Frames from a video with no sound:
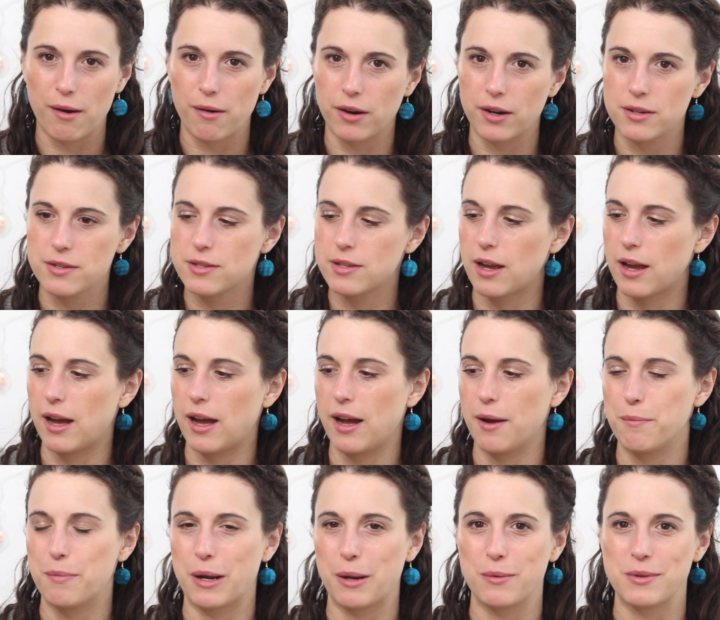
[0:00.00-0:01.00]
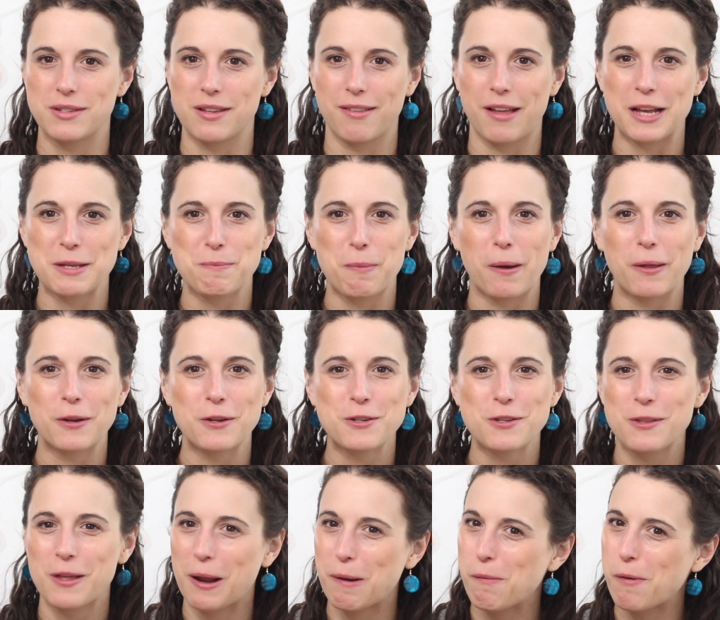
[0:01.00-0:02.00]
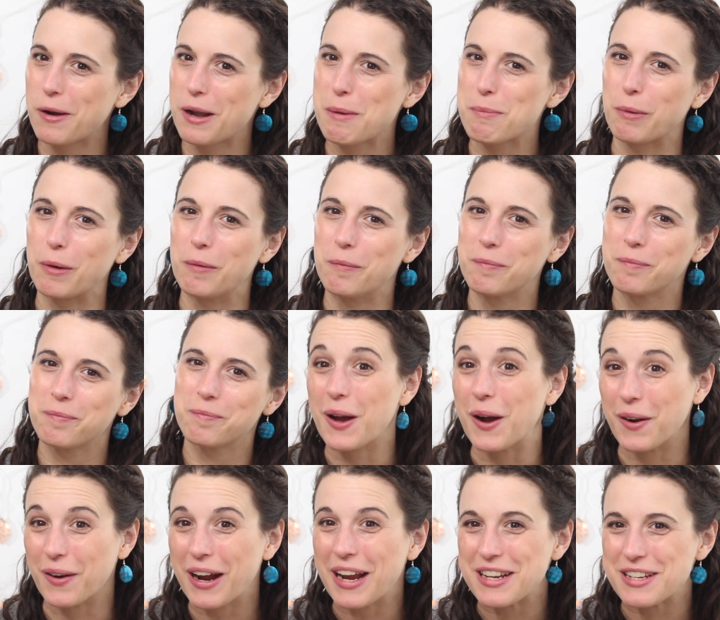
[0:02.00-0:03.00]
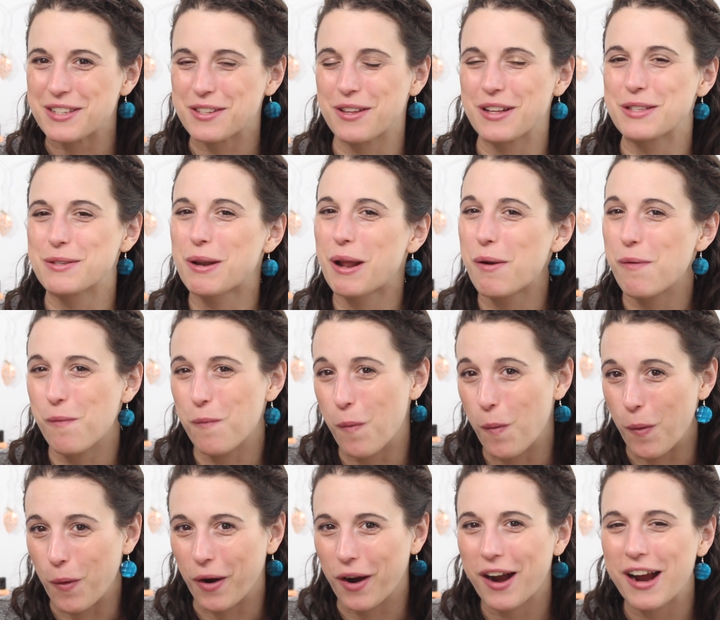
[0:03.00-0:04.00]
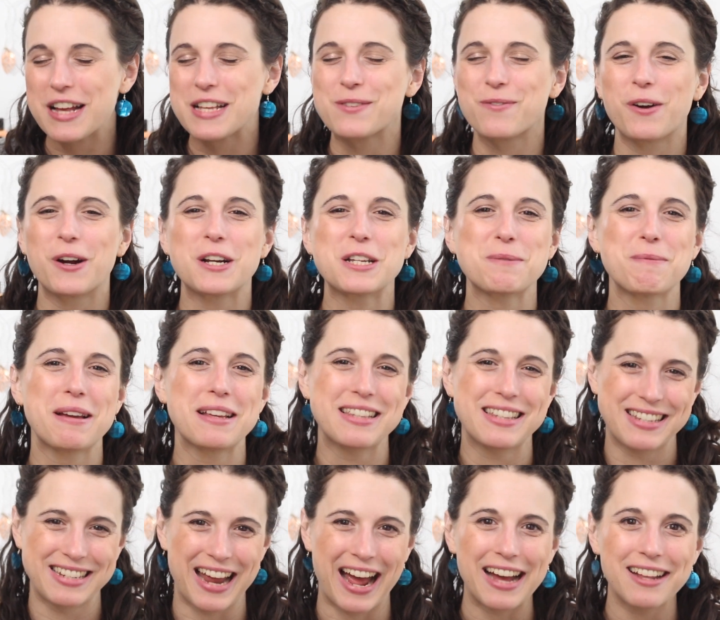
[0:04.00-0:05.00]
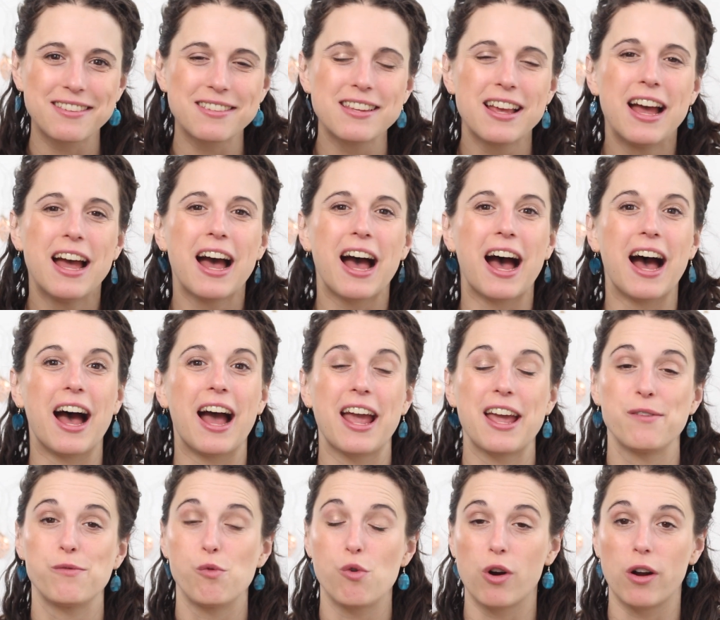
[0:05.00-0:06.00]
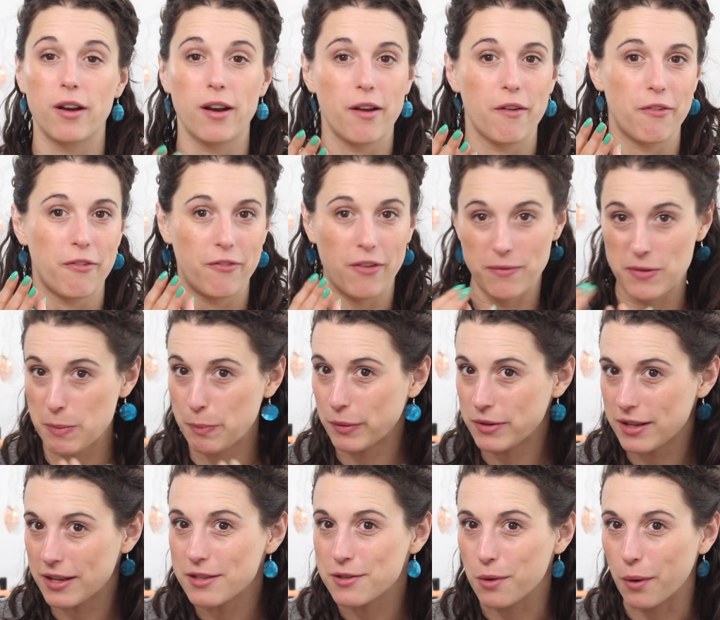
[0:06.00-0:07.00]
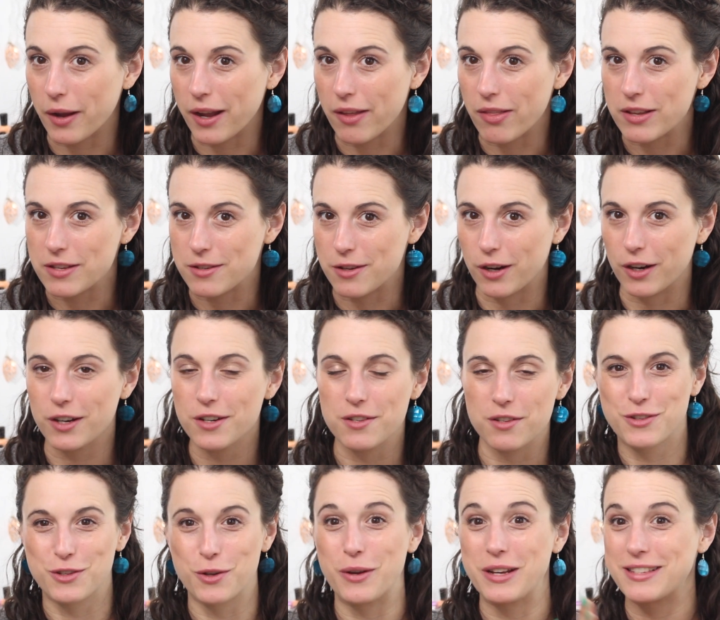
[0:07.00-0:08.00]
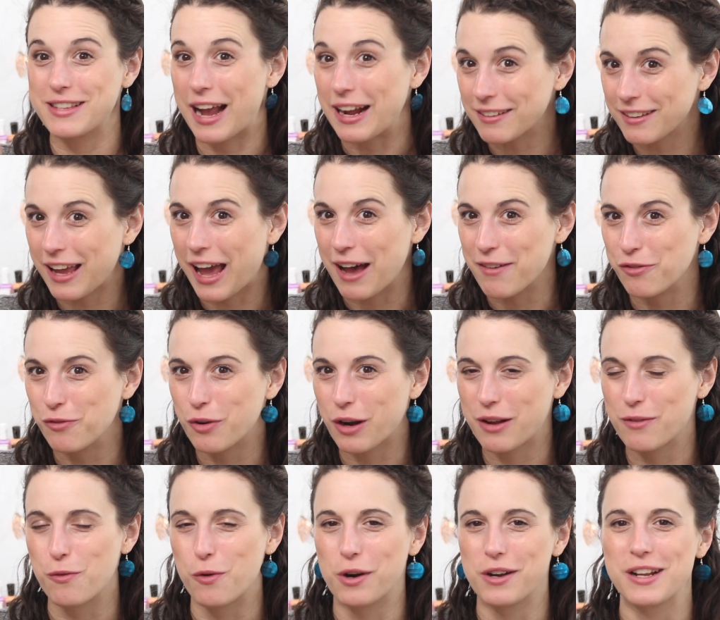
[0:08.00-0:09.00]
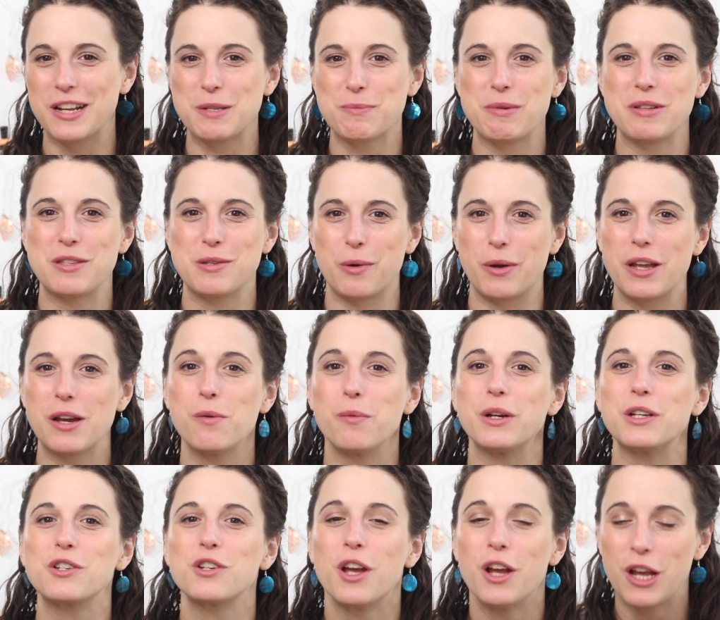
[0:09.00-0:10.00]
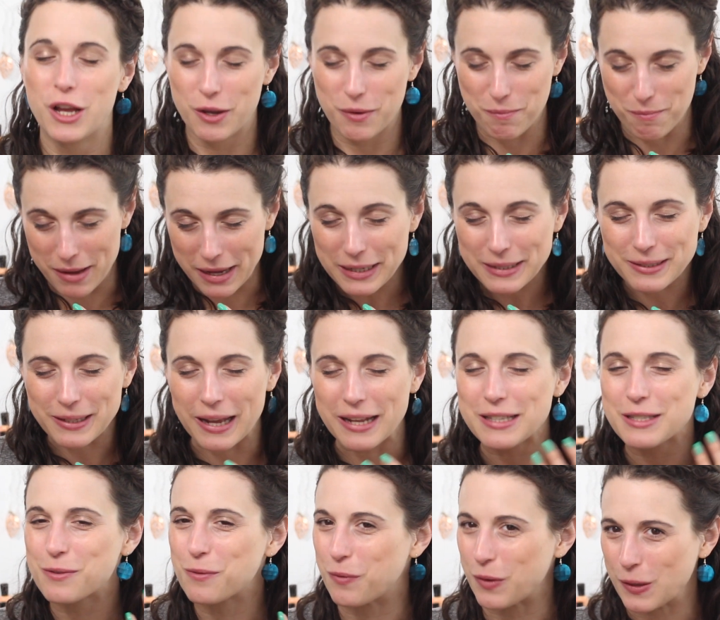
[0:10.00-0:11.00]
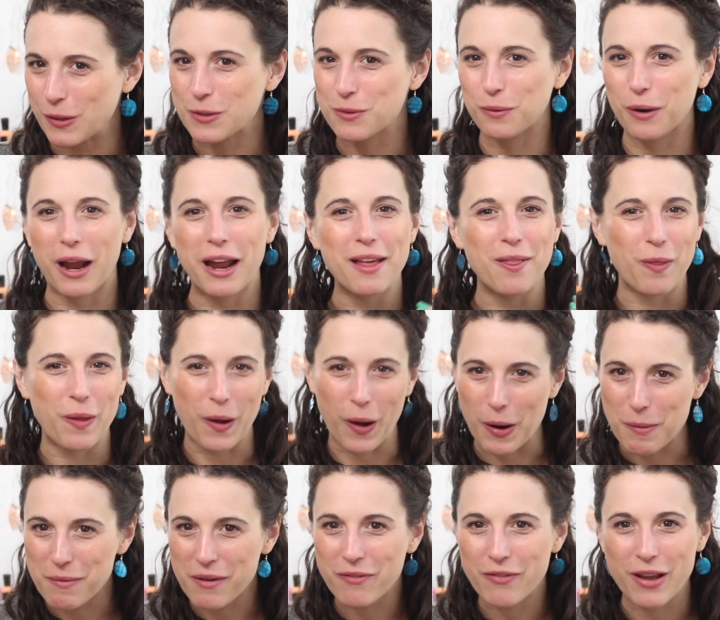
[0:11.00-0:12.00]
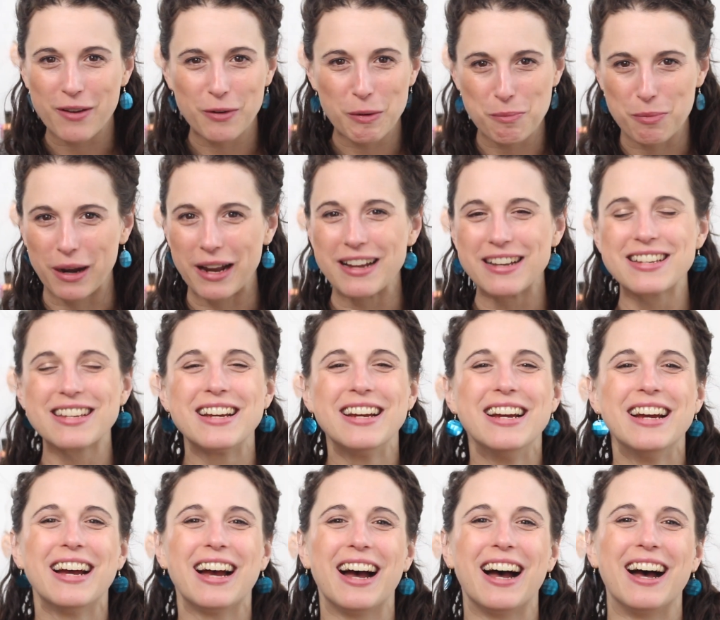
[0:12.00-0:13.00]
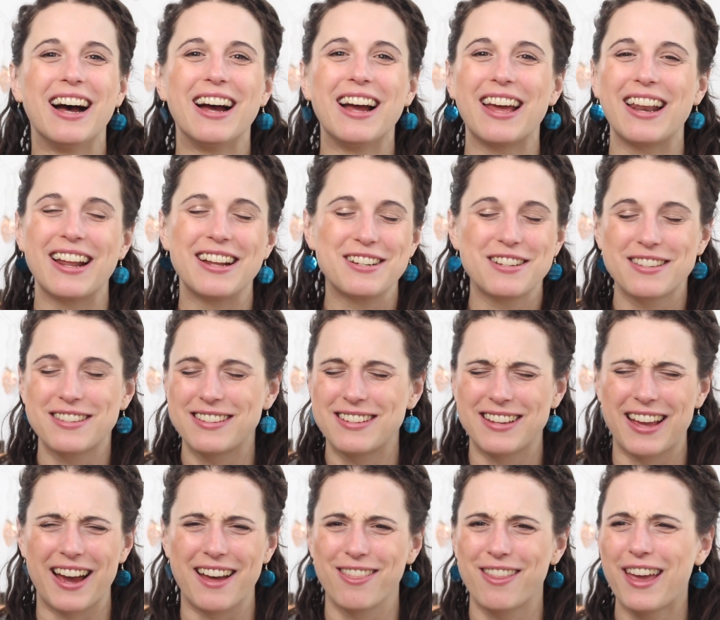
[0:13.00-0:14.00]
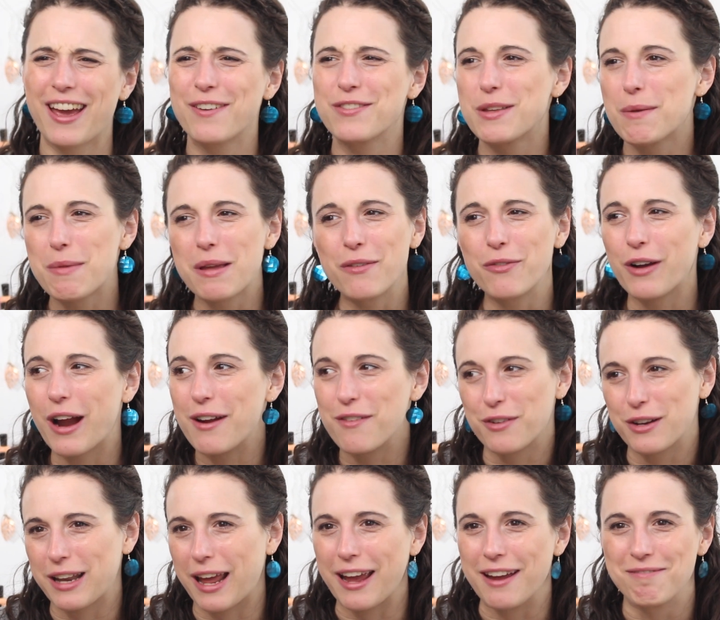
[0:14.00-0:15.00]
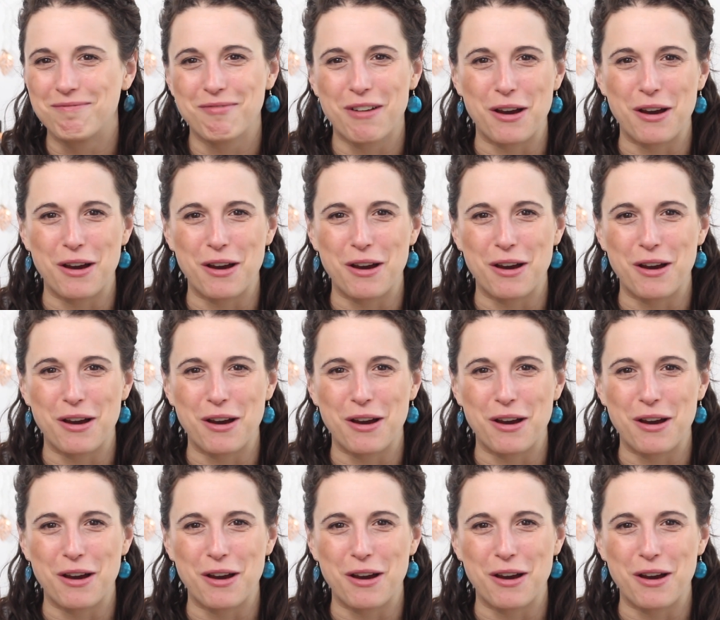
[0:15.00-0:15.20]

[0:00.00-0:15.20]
hours, but it was the last polish that I wore in April. Alright, so that's what I wore. As far as my stats, I have worn 50% Zoya this year. So exactly half of what I've worn has been Zoya, which makes sense, feels right. They are my favorite brand. And I just, yeah, they have something for every day,